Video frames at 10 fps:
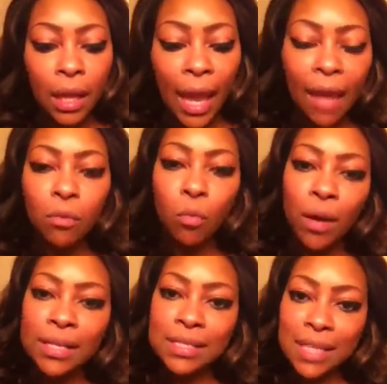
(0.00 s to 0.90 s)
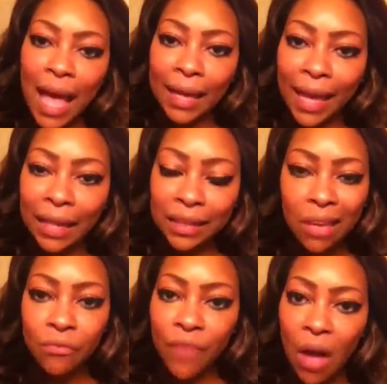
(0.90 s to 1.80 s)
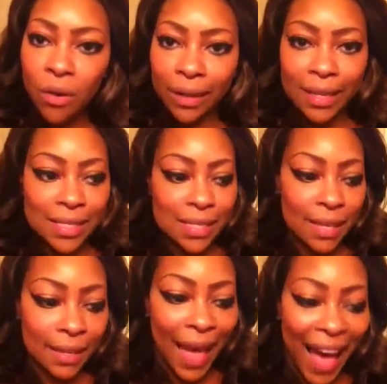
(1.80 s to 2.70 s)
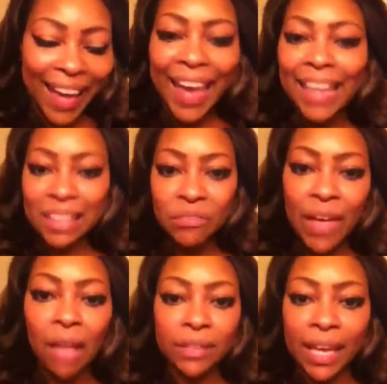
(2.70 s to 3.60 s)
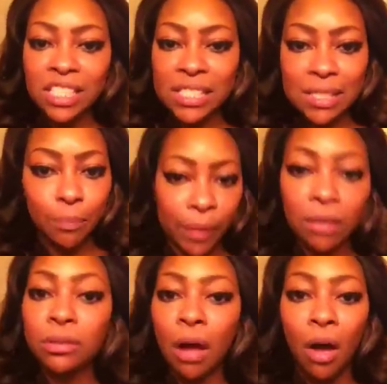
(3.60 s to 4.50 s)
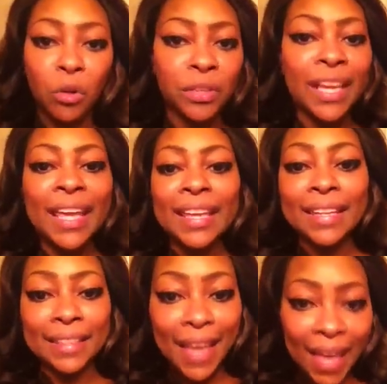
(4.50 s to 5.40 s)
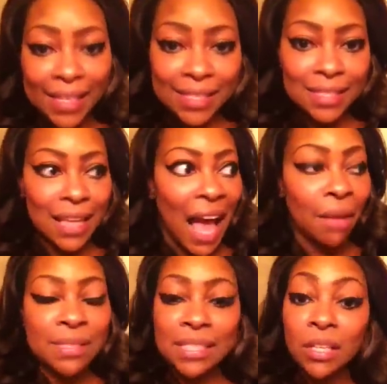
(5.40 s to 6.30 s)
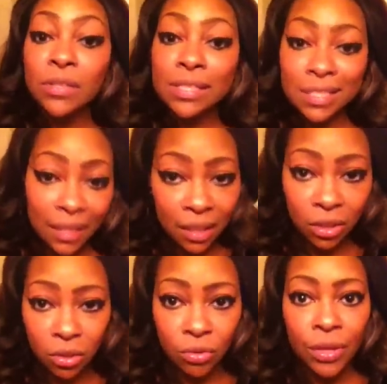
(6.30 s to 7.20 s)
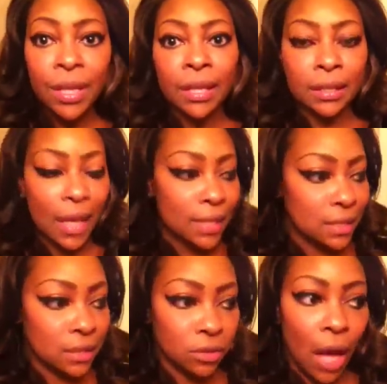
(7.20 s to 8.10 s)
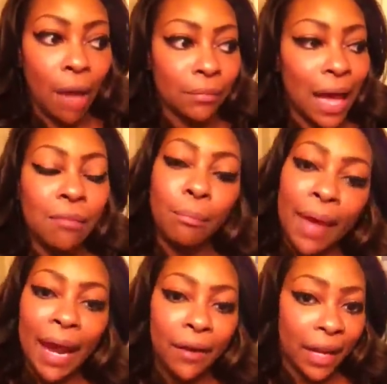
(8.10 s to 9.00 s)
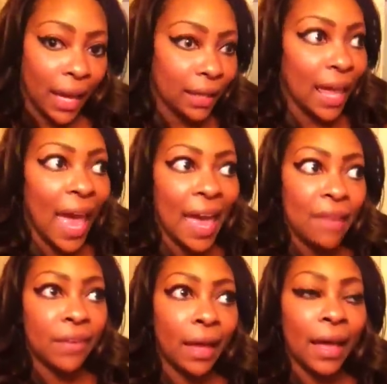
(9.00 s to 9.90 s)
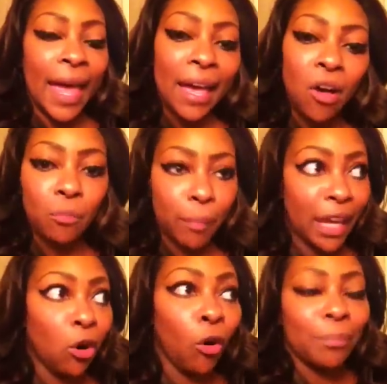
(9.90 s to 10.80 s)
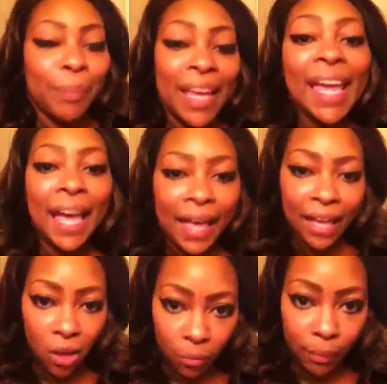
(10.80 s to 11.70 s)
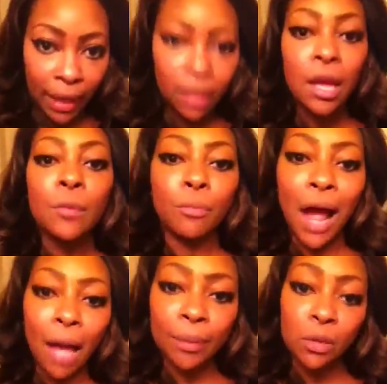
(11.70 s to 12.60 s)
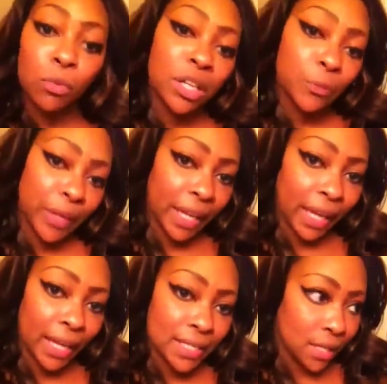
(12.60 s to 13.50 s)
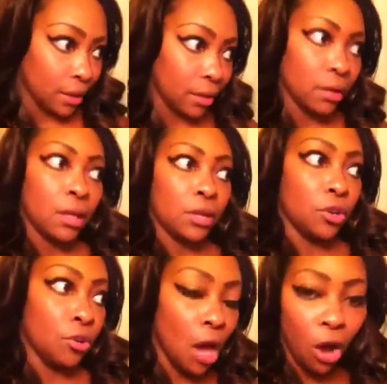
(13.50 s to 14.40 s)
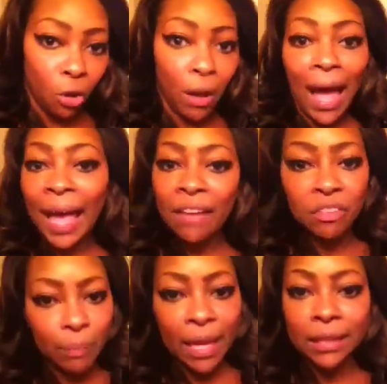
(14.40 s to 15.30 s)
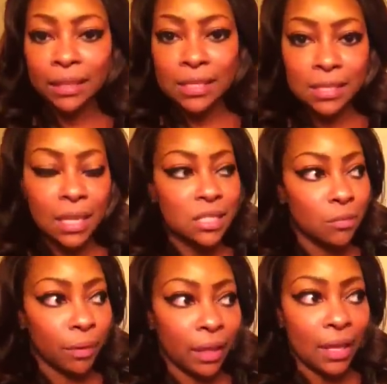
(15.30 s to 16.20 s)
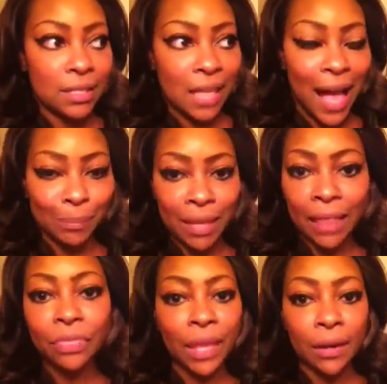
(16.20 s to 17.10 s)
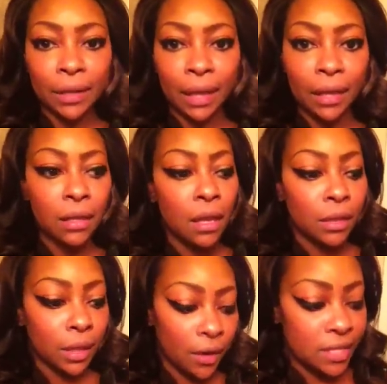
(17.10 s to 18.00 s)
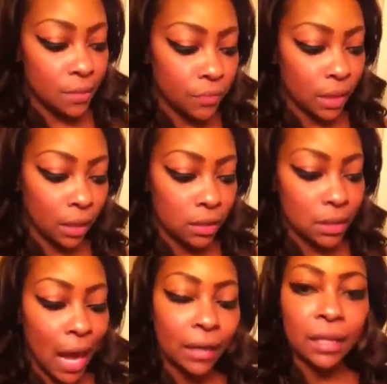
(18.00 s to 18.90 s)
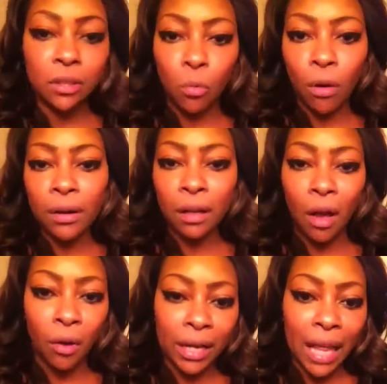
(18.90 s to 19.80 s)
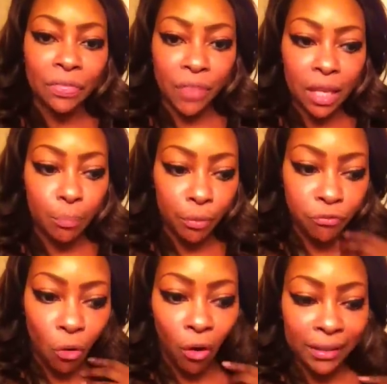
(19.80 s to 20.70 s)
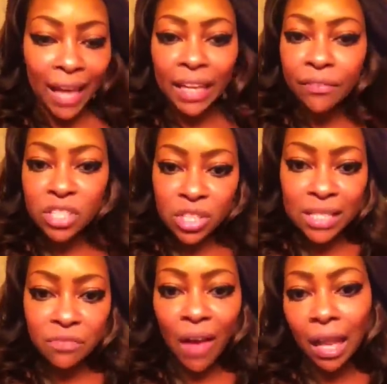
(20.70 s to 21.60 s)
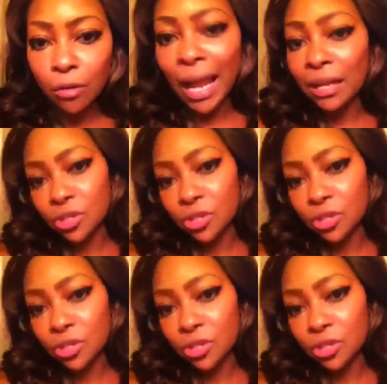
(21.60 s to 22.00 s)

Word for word: And once I got that focus, I had the foundation to build on. Yes, I'm still single. Yes, I'm not married, and having a helpmate or being a helpmate probably would be easier. No, I haven't made that decision because I'm not there yet. There are some things that I need to work on, and I think before, not even just following our